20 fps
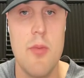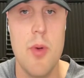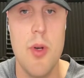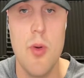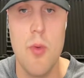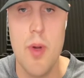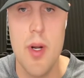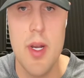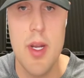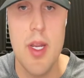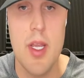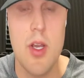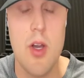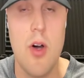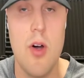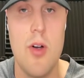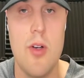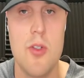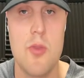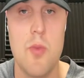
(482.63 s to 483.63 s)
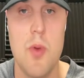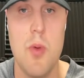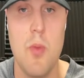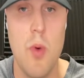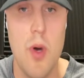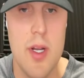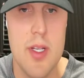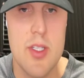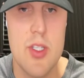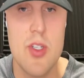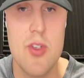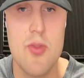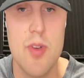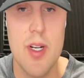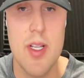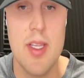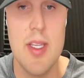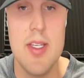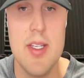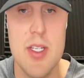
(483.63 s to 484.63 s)
We don't want any calls. We want
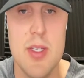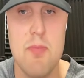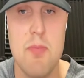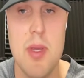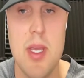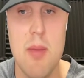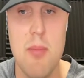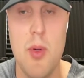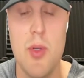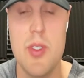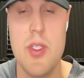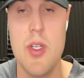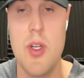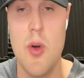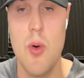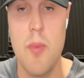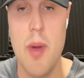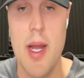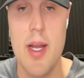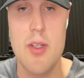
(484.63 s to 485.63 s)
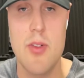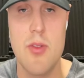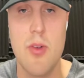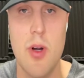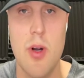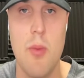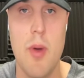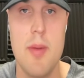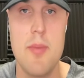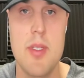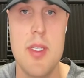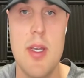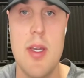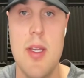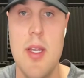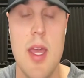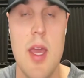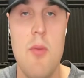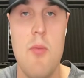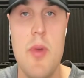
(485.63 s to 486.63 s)
strictly just people to go back to our website.
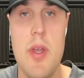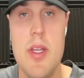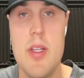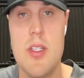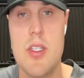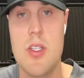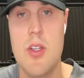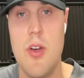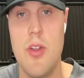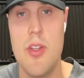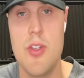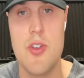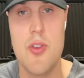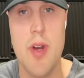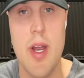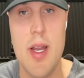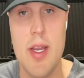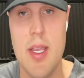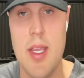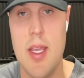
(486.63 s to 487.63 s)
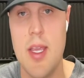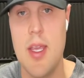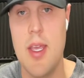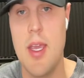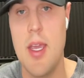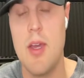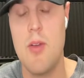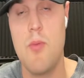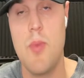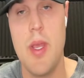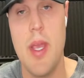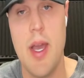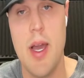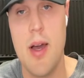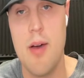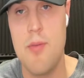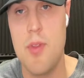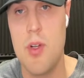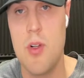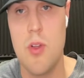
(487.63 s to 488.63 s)
Then we install the tracking again. We
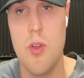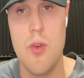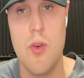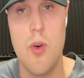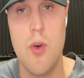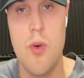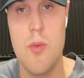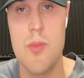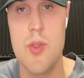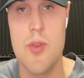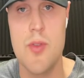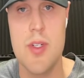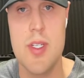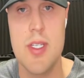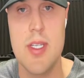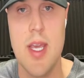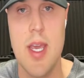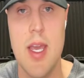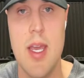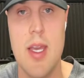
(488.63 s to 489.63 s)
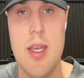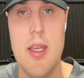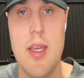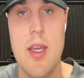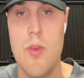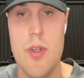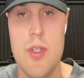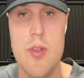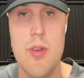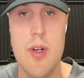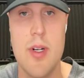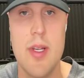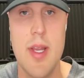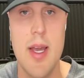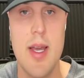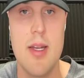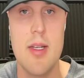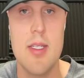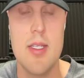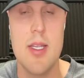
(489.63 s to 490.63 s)
have the Kelowna Home Source tag going to our
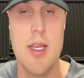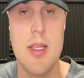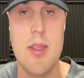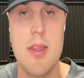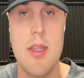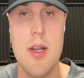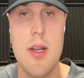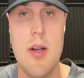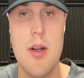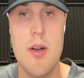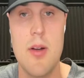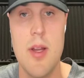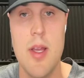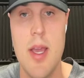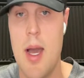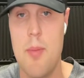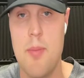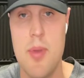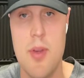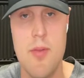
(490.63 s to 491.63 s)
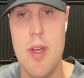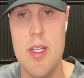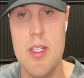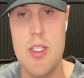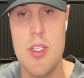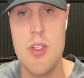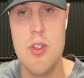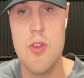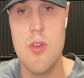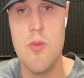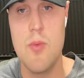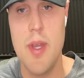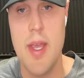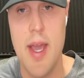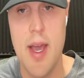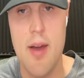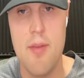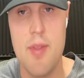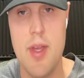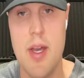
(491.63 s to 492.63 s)
data set there. App events too. We
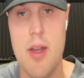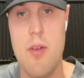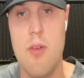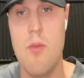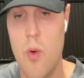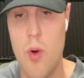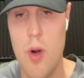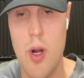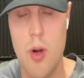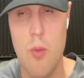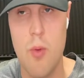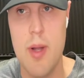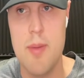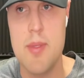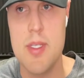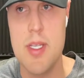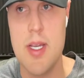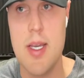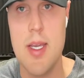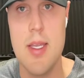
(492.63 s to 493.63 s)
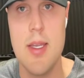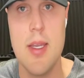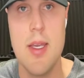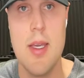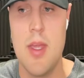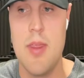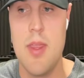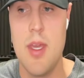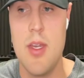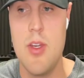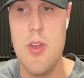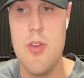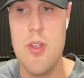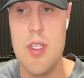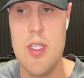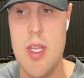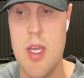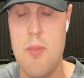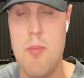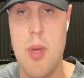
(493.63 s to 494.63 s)
have that for our website. And then you
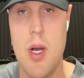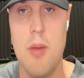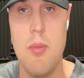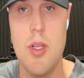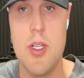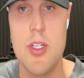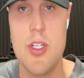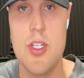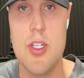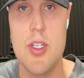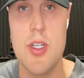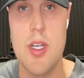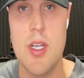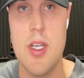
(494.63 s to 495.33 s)
just hit publish.